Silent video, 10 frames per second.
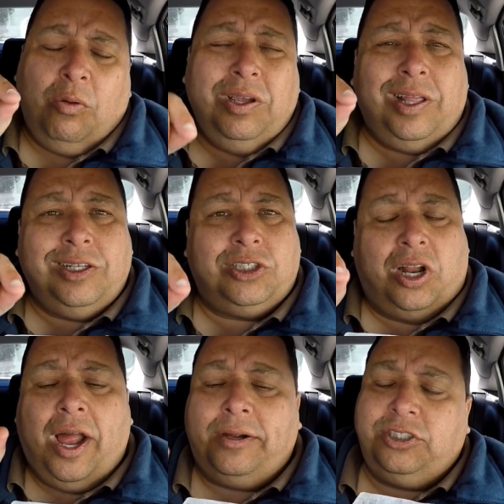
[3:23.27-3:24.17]
I really like this
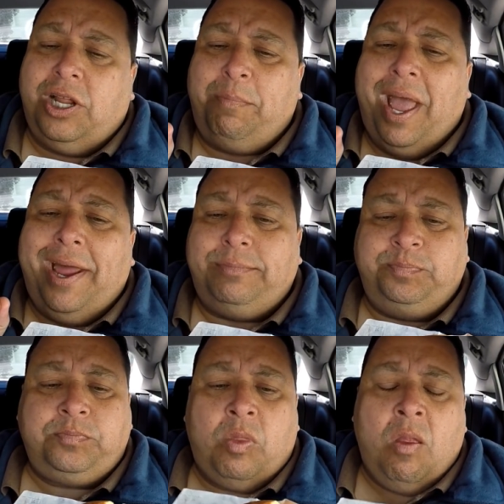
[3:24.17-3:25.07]
a lot. It's not bad.
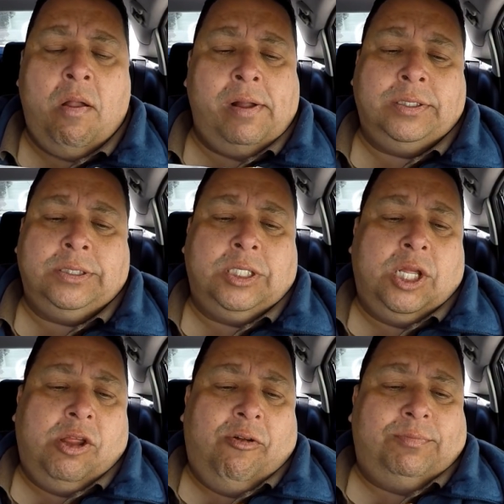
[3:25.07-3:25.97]

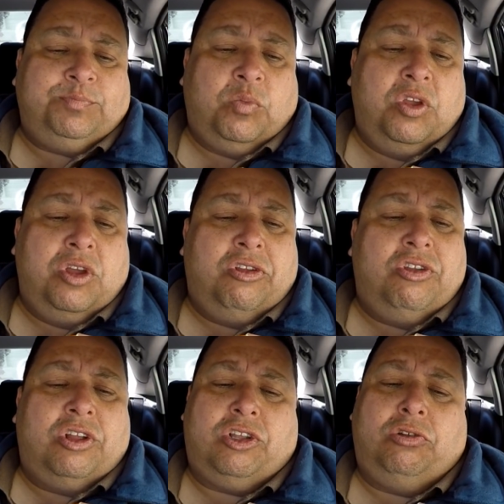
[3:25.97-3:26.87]
You
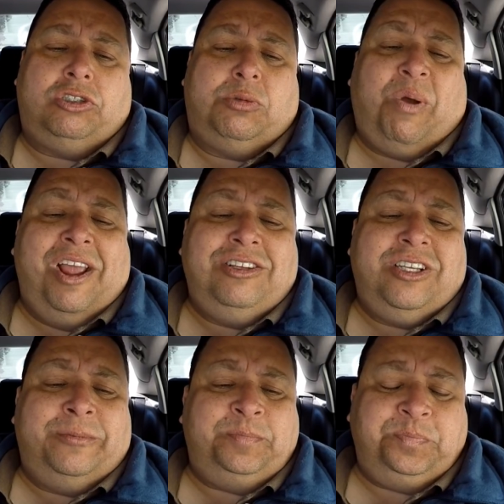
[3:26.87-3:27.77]
get the little spice.